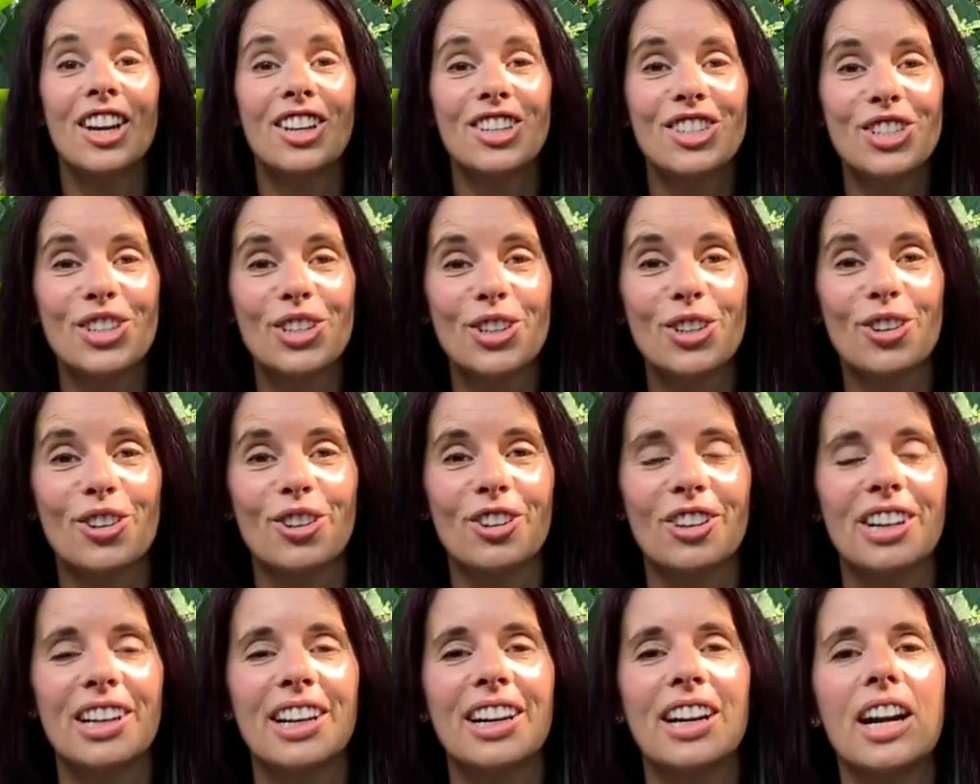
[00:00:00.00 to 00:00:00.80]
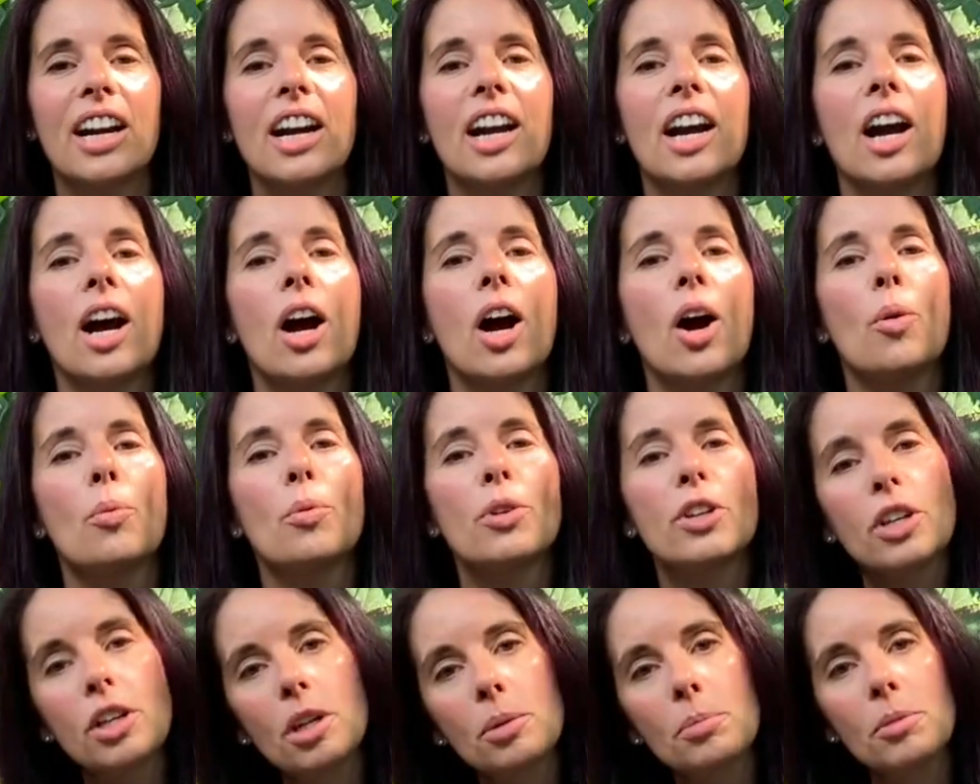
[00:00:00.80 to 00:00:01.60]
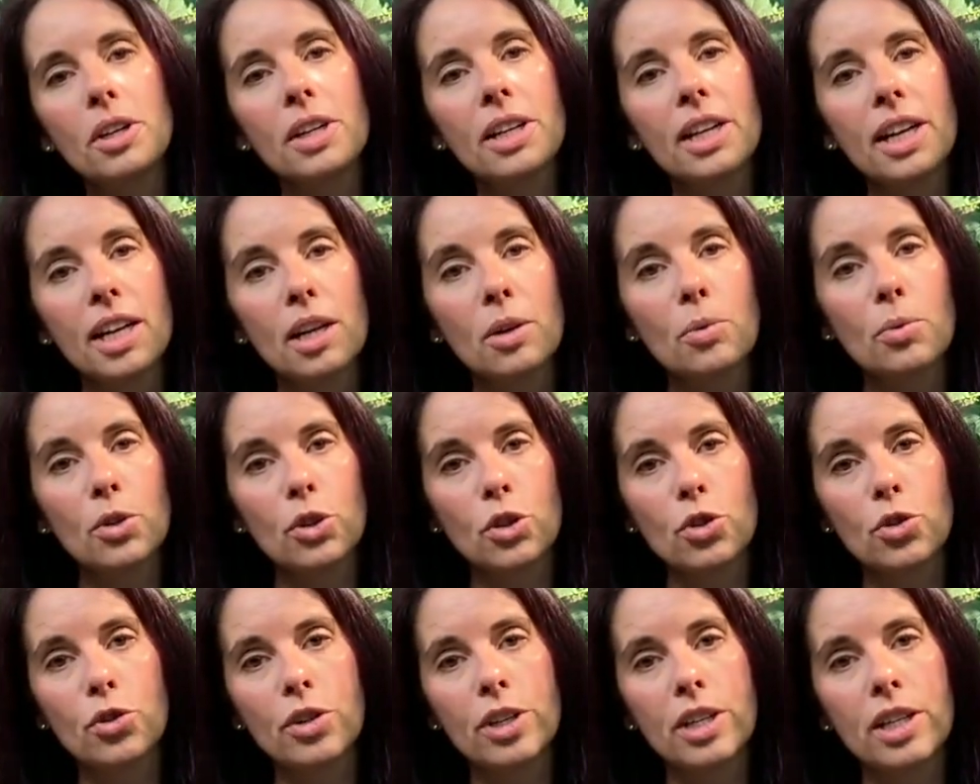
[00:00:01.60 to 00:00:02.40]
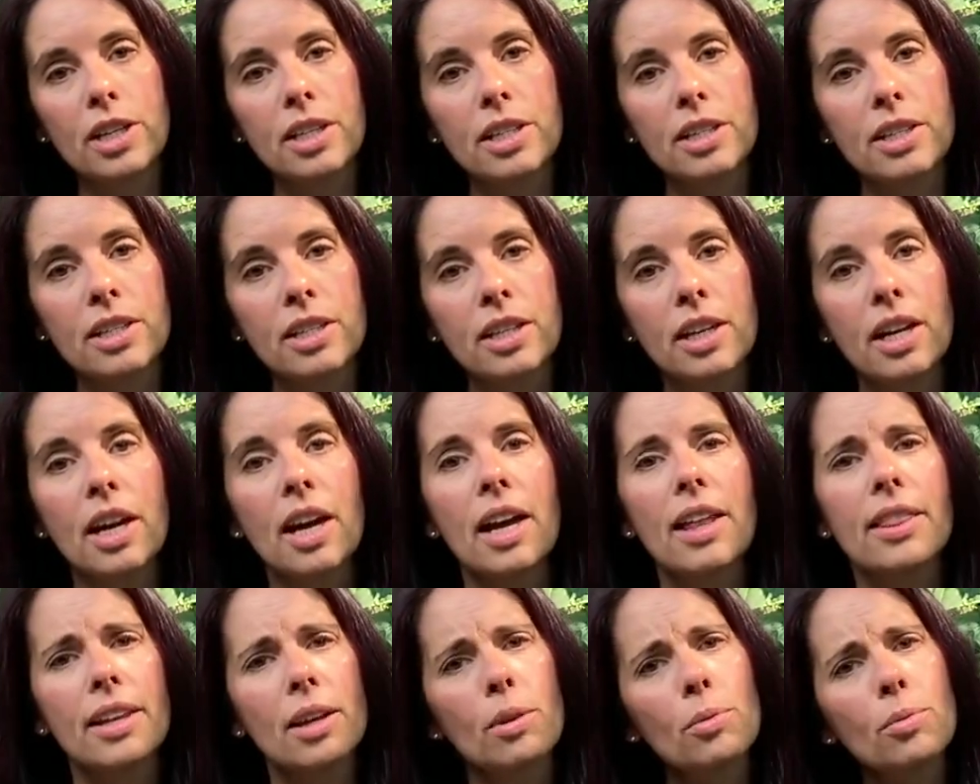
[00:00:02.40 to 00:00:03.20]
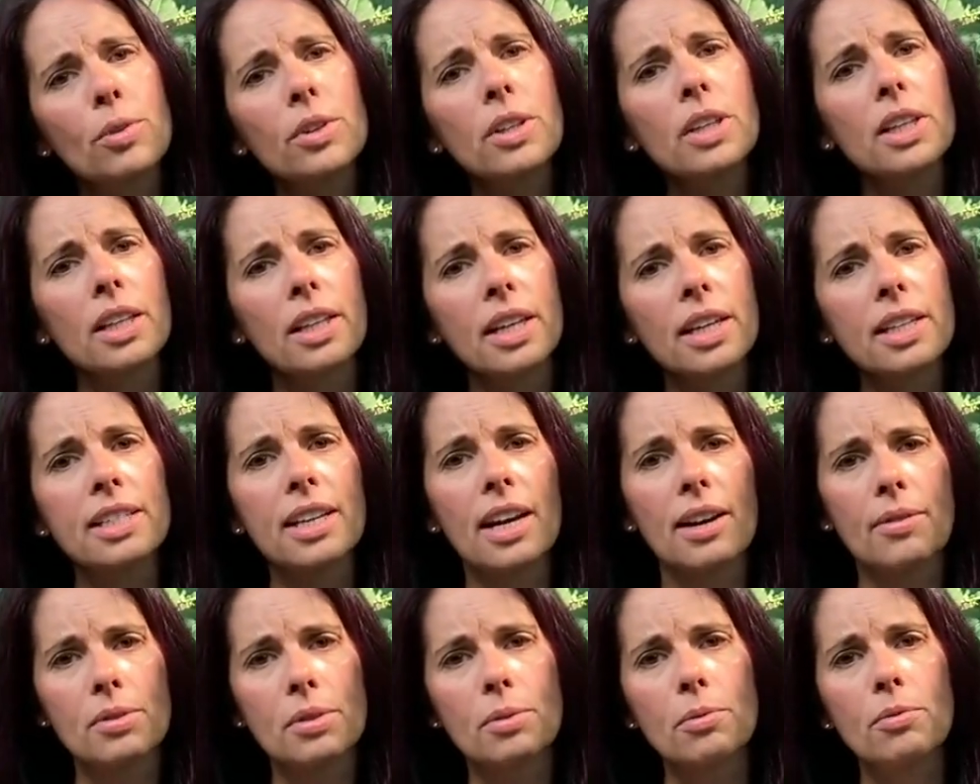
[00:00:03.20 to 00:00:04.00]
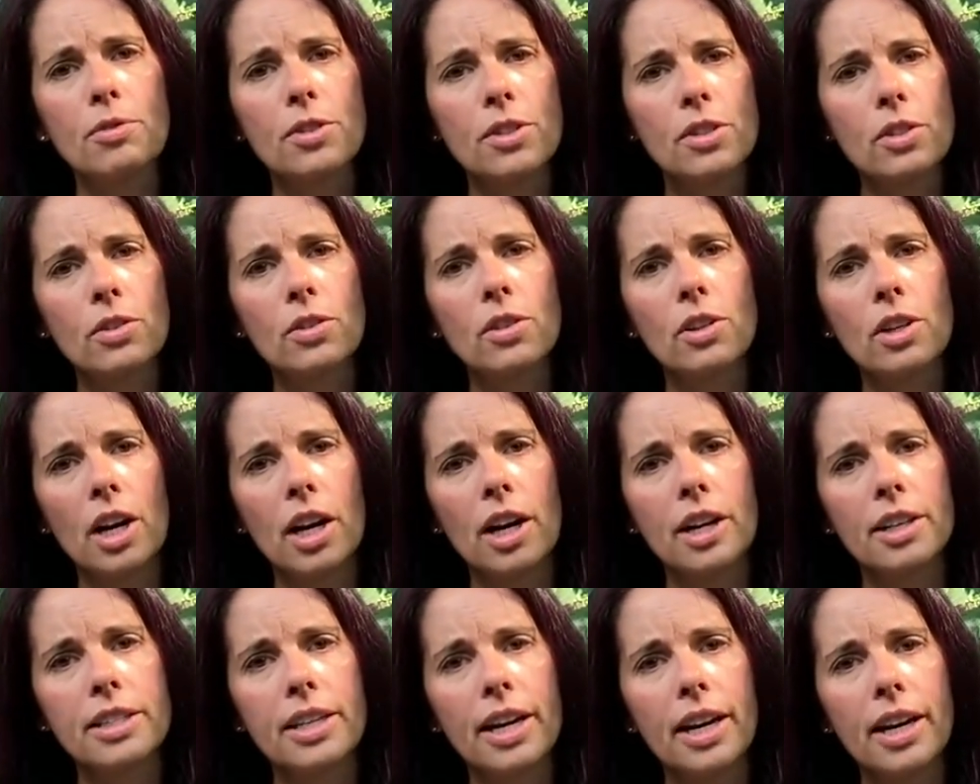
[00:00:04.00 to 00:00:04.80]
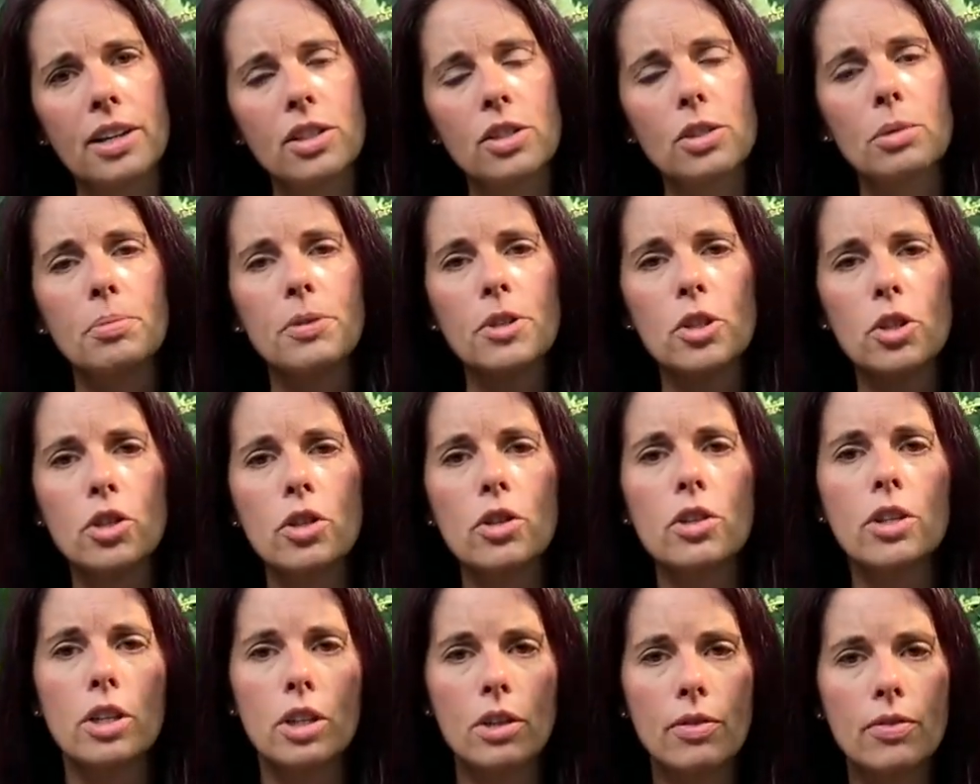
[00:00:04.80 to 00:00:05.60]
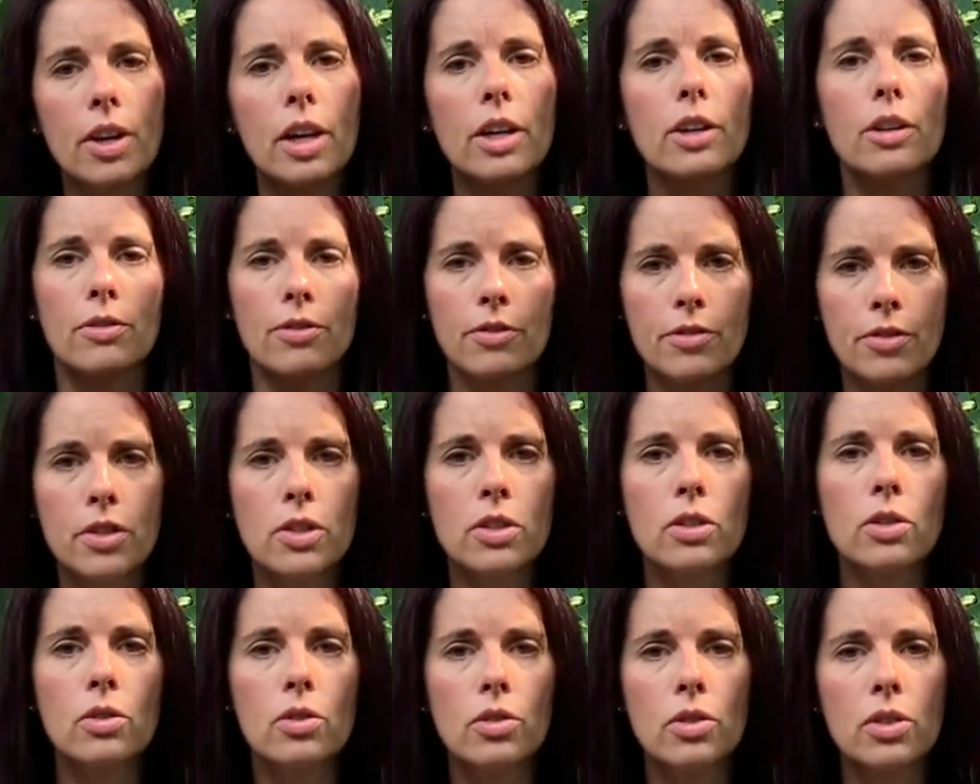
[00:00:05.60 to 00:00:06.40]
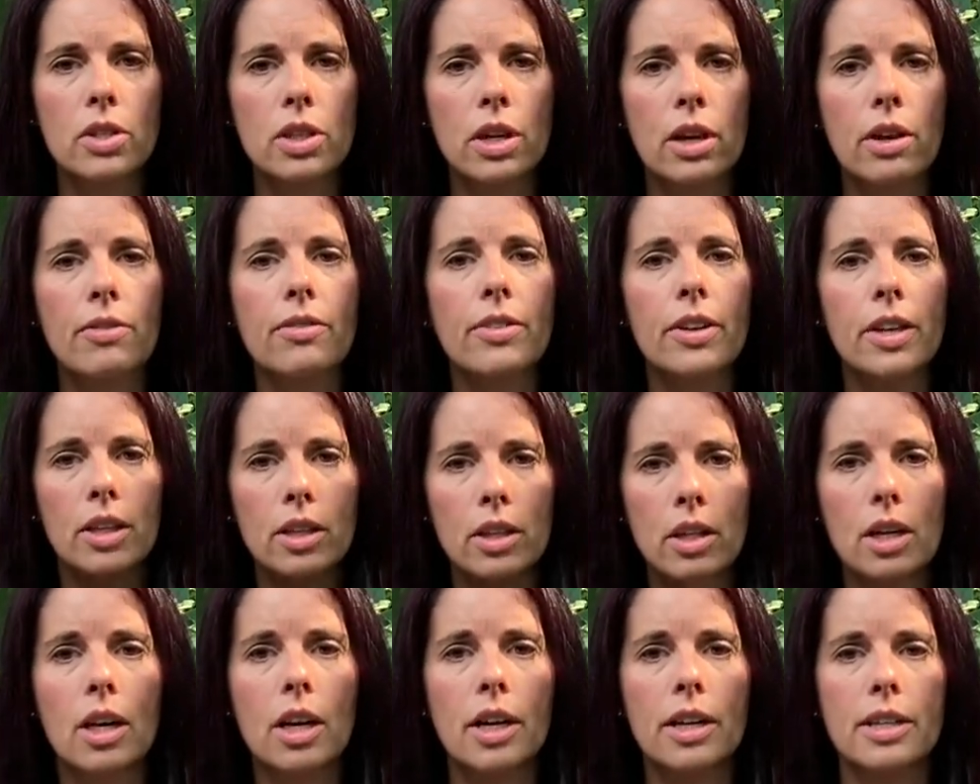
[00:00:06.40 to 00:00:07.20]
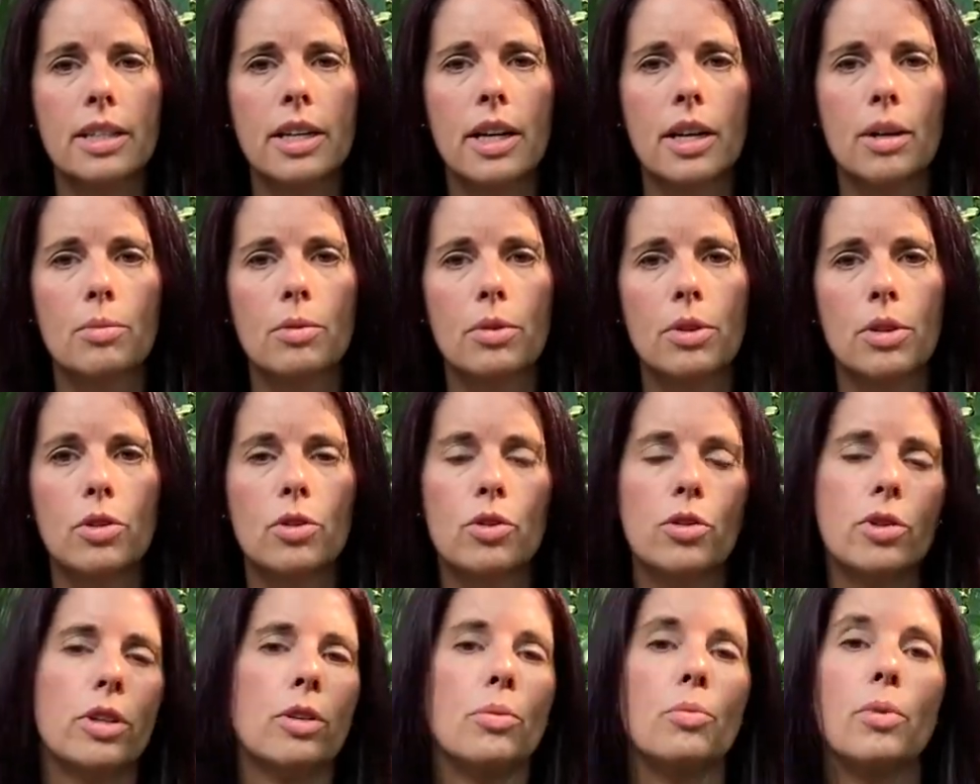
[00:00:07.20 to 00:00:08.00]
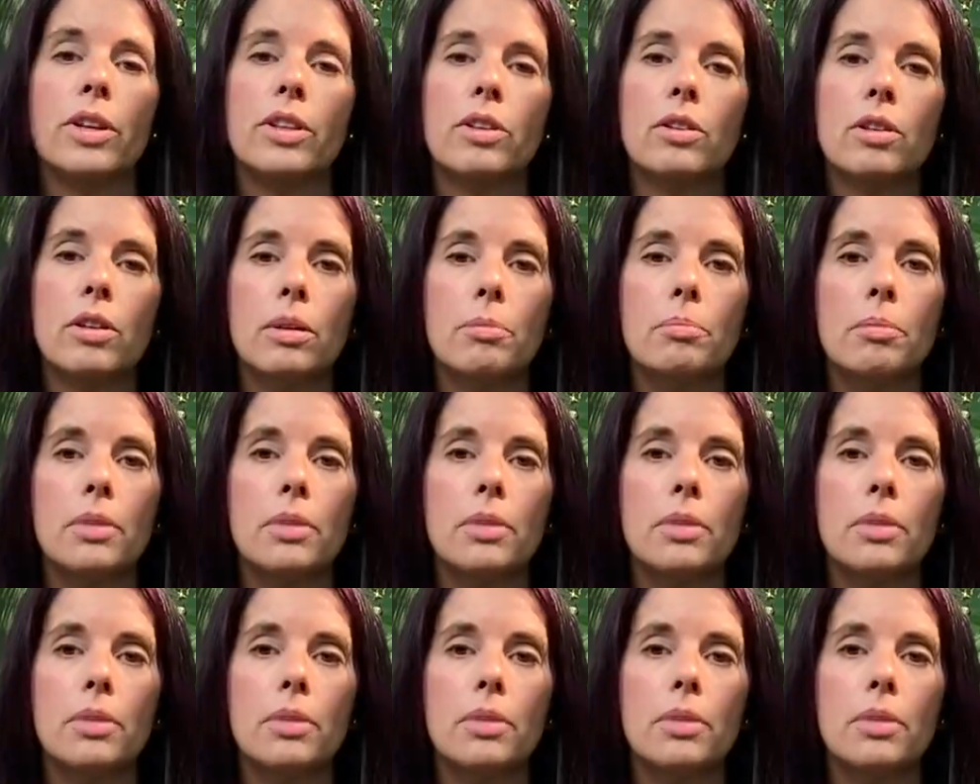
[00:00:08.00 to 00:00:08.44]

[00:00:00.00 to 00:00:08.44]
2, when you're communicating with trees, they really like to have some physical contact. So be sure that you've got your physical self in contact with a tree, whether it